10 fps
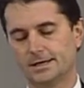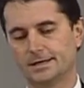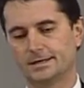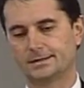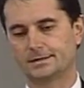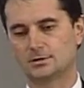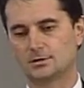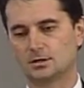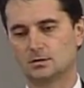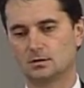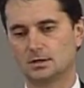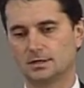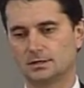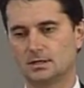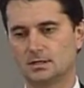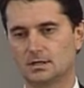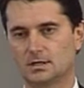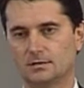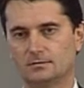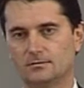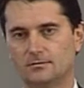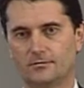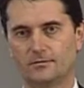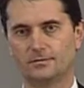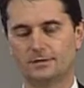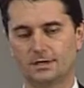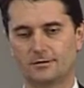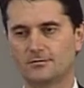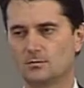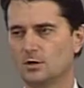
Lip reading: victims. Even so,